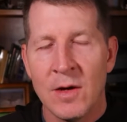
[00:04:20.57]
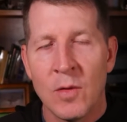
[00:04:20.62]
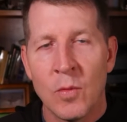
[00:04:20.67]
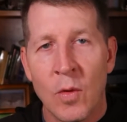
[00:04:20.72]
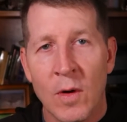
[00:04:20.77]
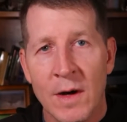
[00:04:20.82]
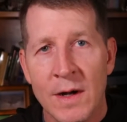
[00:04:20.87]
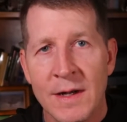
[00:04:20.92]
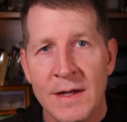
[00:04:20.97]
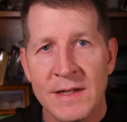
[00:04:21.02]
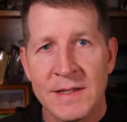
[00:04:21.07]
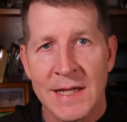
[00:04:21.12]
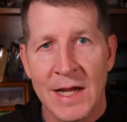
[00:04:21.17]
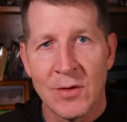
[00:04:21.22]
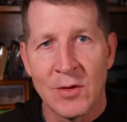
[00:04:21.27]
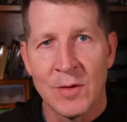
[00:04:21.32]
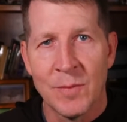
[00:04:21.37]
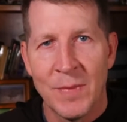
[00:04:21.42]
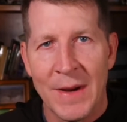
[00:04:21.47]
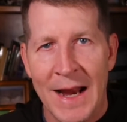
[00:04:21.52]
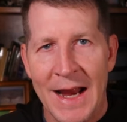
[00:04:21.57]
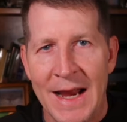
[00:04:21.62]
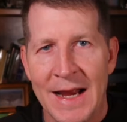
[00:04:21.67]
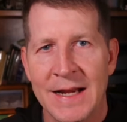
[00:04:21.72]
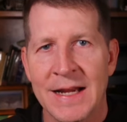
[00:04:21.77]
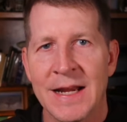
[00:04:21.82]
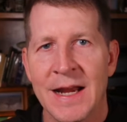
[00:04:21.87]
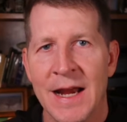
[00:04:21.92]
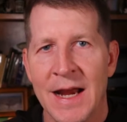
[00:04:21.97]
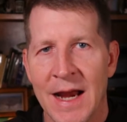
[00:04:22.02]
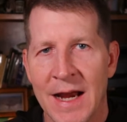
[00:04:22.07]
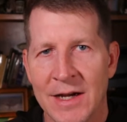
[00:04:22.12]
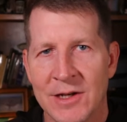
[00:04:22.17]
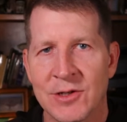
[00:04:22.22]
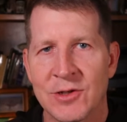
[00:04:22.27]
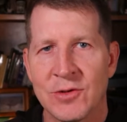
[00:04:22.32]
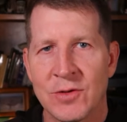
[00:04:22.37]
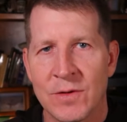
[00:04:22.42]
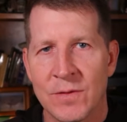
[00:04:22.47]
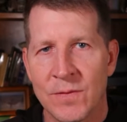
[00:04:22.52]
One is I would pack
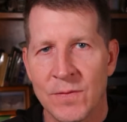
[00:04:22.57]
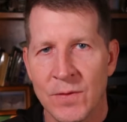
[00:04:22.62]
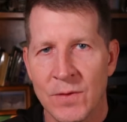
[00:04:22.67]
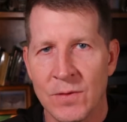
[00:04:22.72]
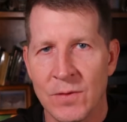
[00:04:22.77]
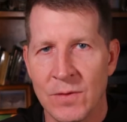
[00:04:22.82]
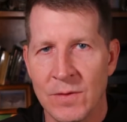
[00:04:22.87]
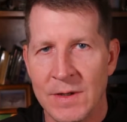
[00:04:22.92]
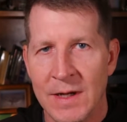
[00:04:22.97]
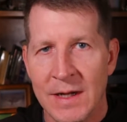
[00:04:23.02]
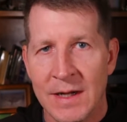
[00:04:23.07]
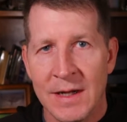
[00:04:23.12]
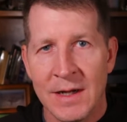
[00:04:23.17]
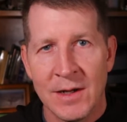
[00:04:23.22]
extra food.